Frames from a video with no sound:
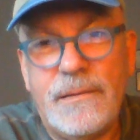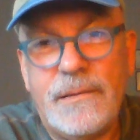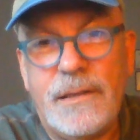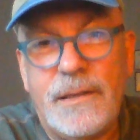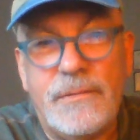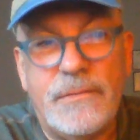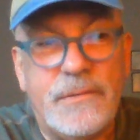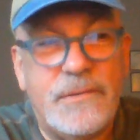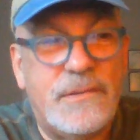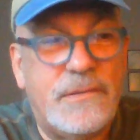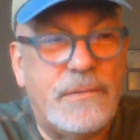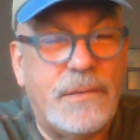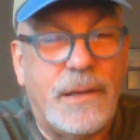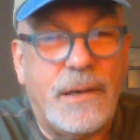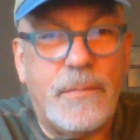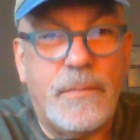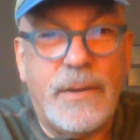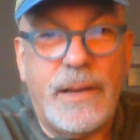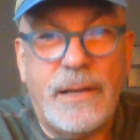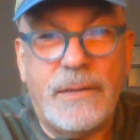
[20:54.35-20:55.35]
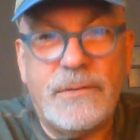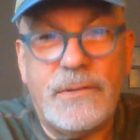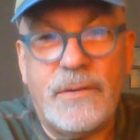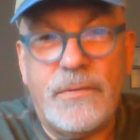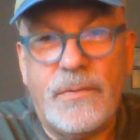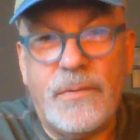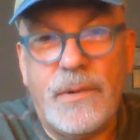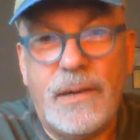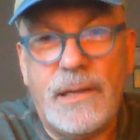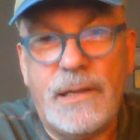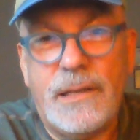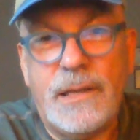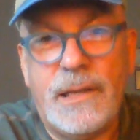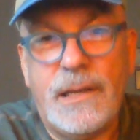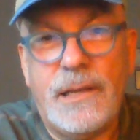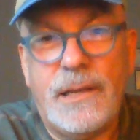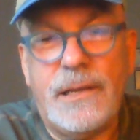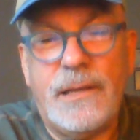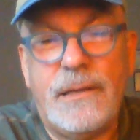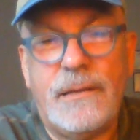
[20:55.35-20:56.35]
He was 100 pounds overweight
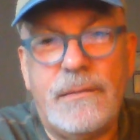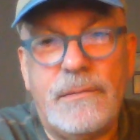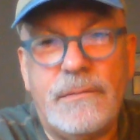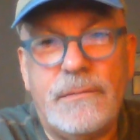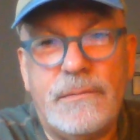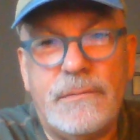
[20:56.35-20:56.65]
then.